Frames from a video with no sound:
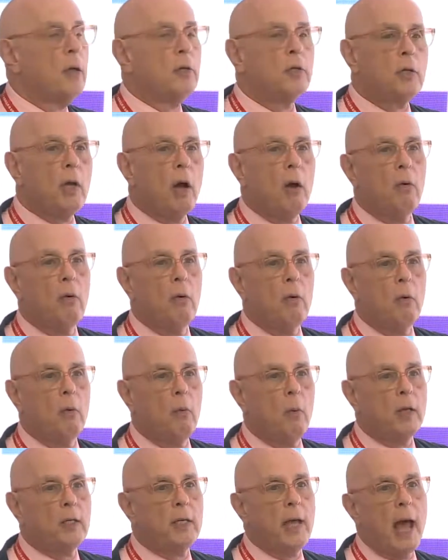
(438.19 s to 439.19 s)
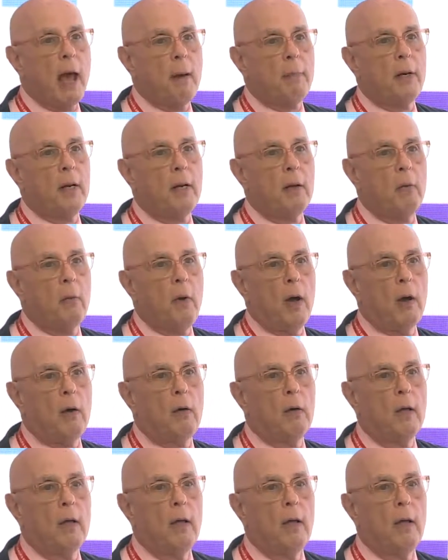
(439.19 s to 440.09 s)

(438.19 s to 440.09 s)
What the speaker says: So what's happening? Well,